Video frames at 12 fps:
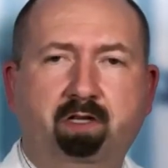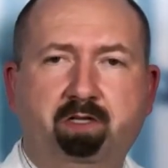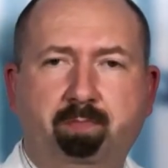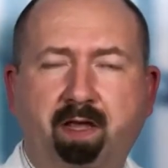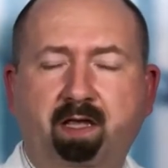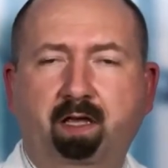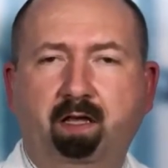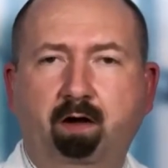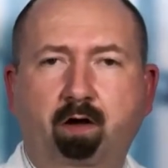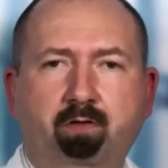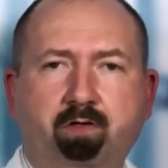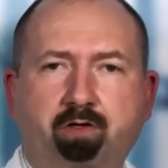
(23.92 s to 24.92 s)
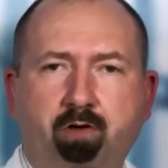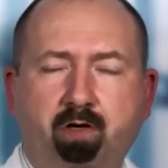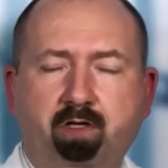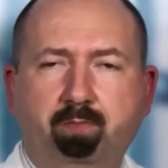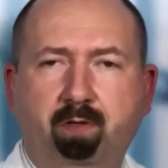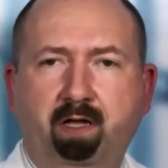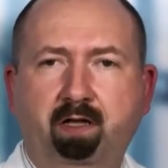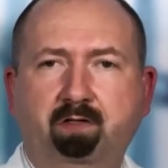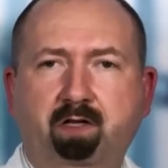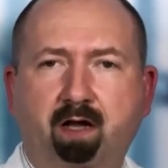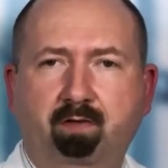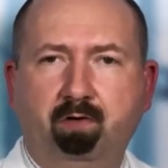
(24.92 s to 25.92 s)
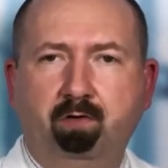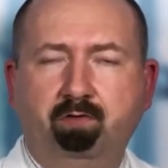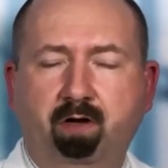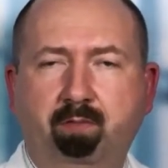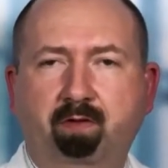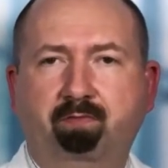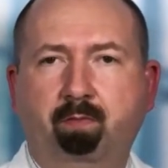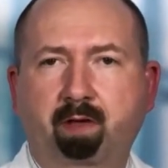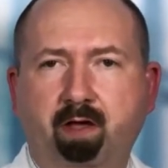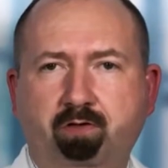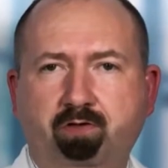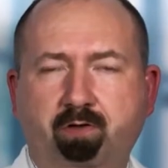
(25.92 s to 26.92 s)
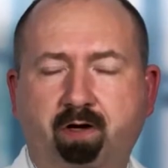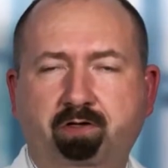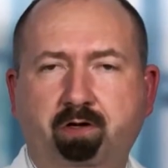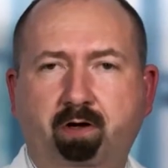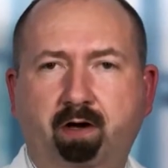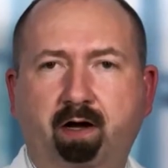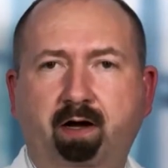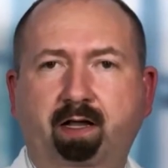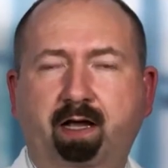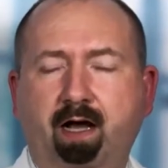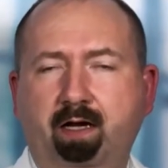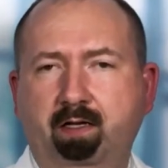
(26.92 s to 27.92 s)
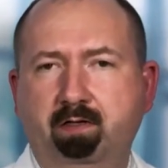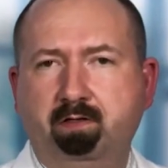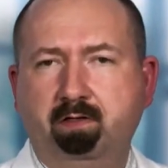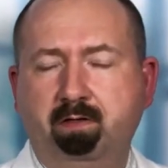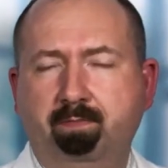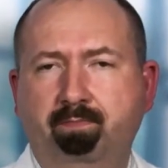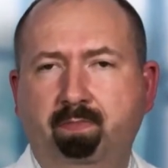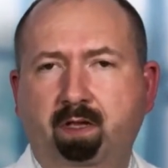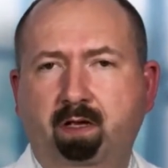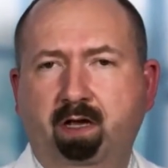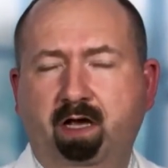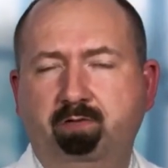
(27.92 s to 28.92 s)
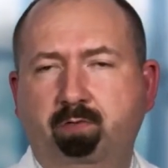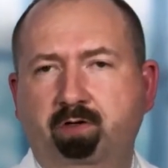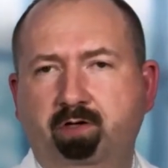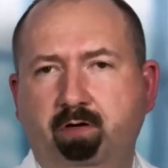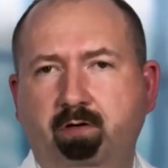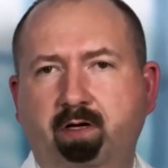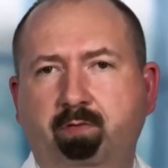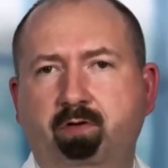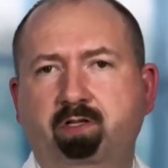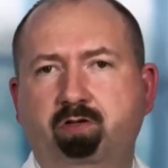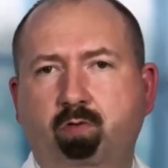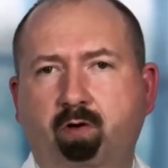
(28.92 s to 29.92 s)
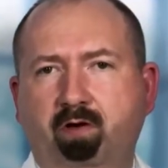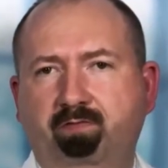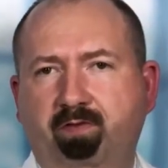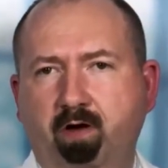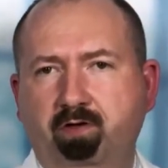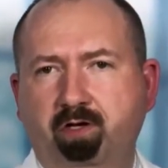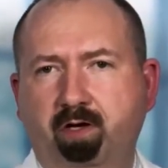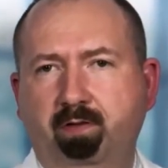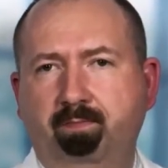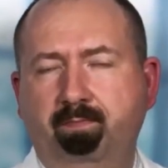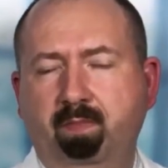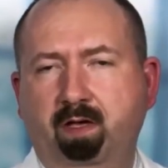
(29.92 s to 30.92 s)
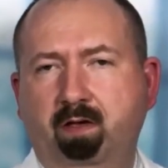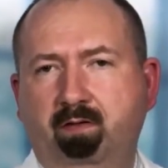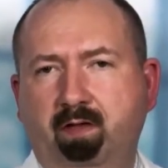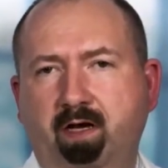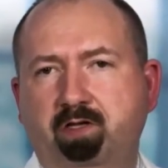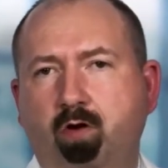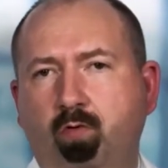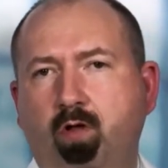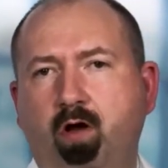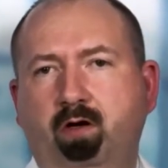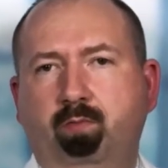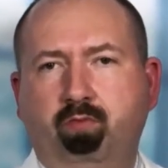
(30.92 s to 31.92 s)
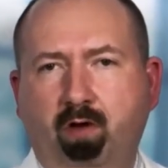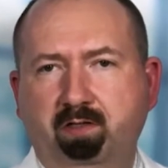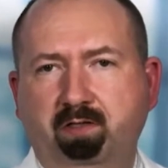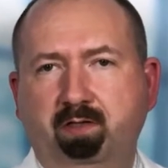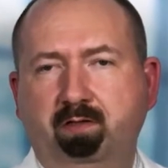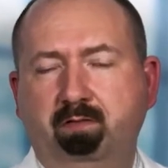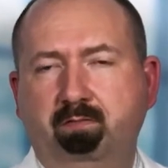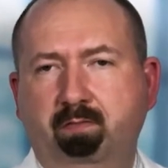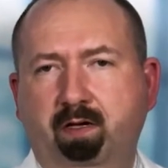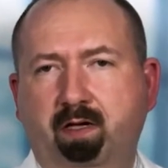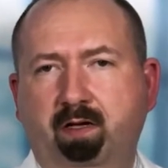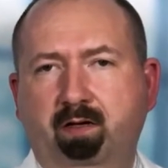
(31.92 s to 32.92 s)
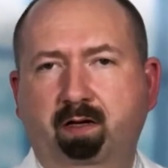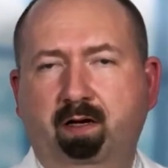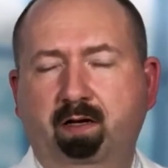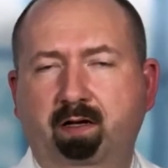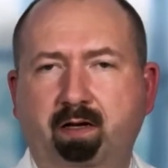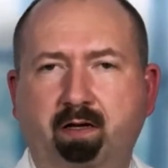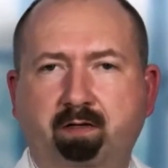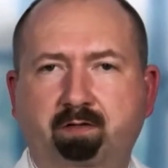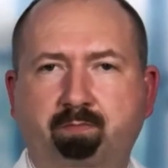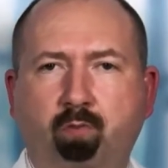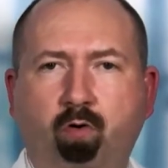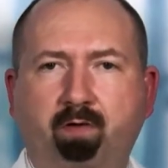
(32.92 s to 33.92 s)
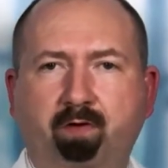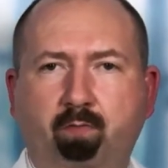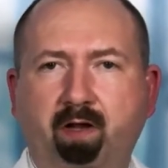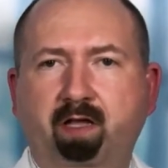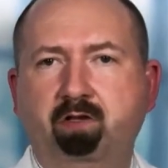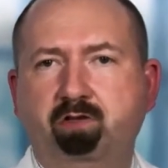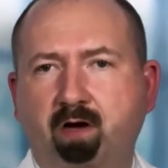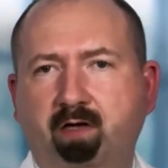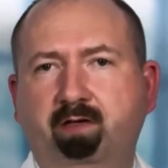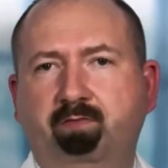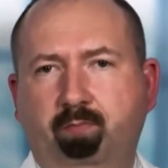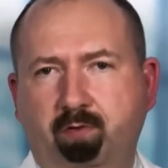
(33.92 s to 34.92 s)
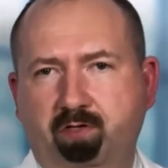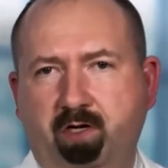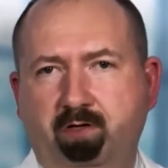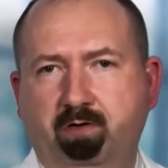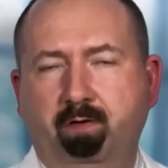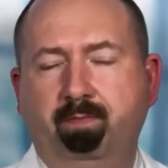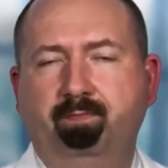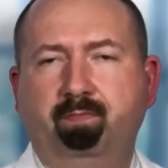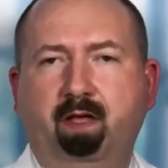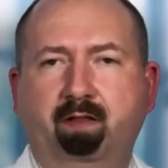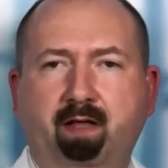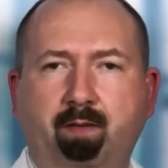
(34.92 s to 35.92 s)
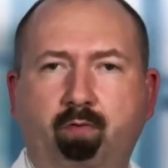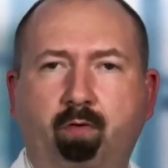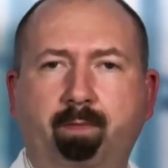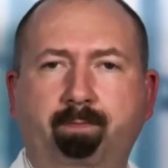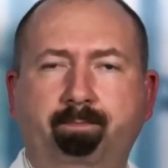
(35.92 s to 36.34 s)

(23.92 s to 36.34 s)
speaking, all insurance plans cover treatment for male stress urinary incontinence, as we're generally restoring function that is no longer present and is more of a reconstructive procedure at that point.